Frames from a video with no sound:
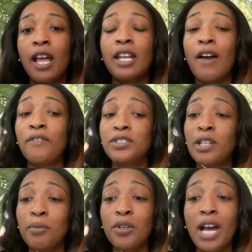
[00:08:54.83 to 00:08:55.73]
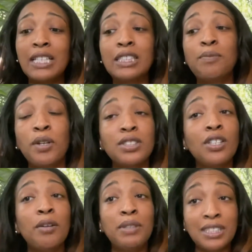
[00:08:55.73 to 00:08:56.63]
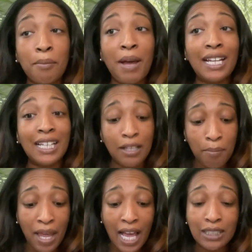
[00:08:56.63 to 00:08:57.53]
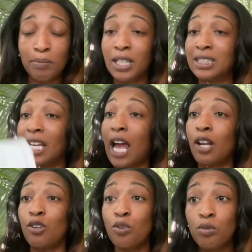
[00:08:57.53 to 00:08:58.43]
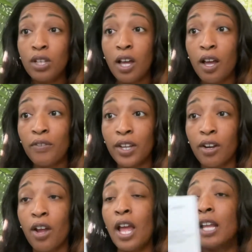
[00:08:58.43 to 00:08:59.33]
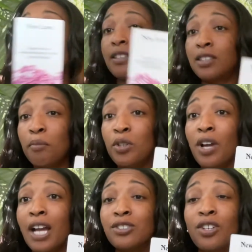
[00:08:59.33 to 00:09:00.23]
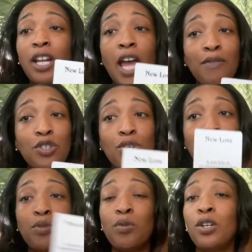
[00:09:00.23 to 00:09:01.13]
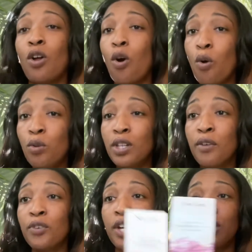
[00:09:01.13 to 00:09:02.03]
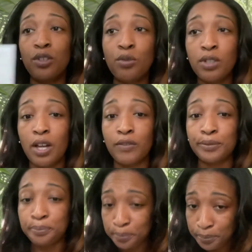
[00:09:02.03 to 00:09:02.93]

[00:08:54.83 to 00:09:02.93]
Now, for some of you guys, this person could be somebody in the past because they got new love here. Now, some of you guys are going to have a choice between an old lover and a new lover.